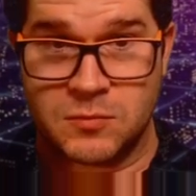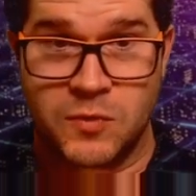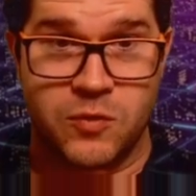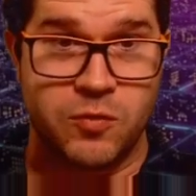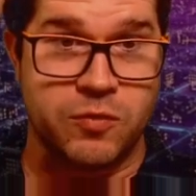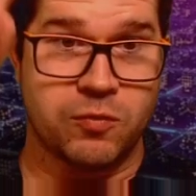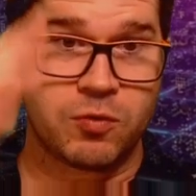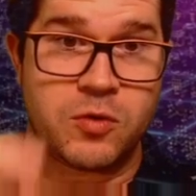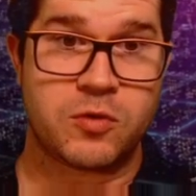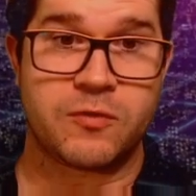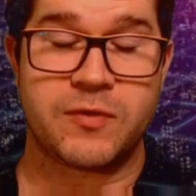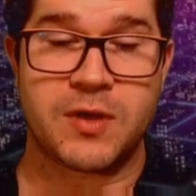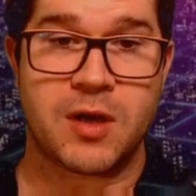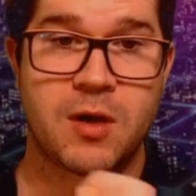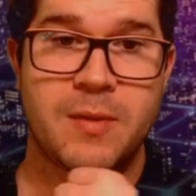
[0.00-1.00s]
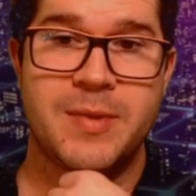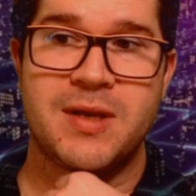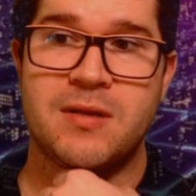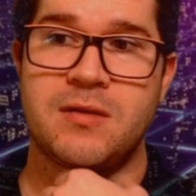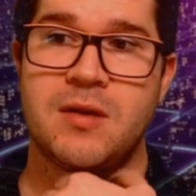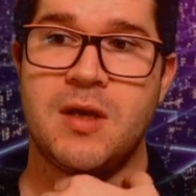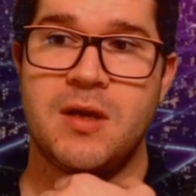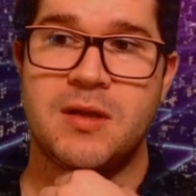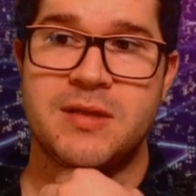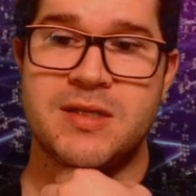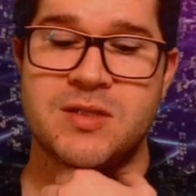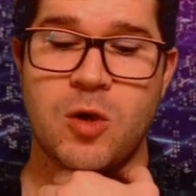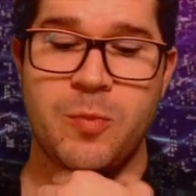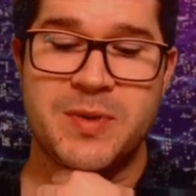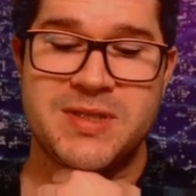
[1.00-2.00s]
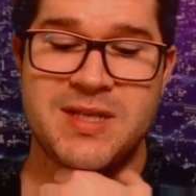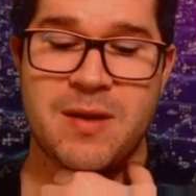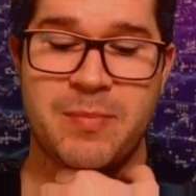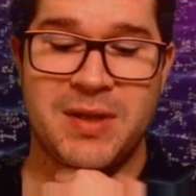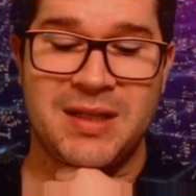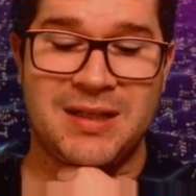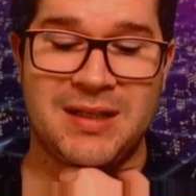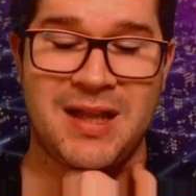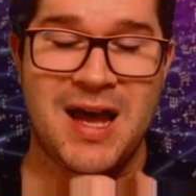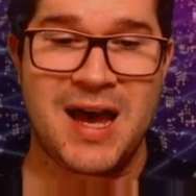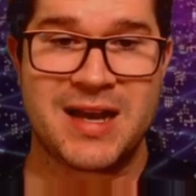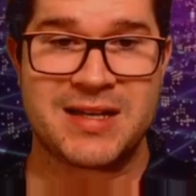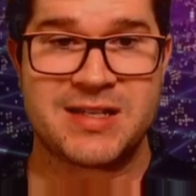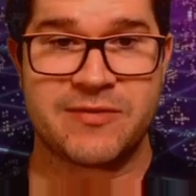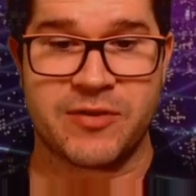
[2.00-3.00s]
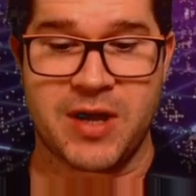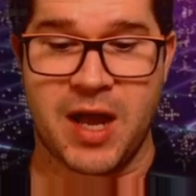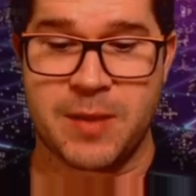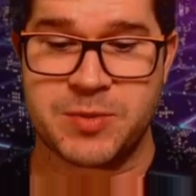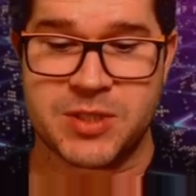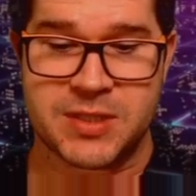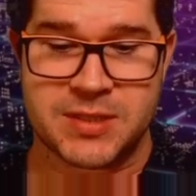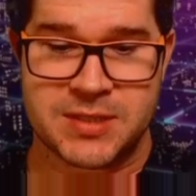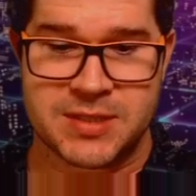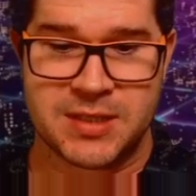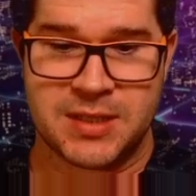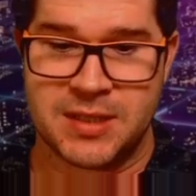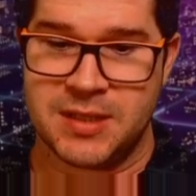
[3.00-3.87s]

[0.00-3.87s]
through the roof, you know? I mean, this opens up a lot of different options.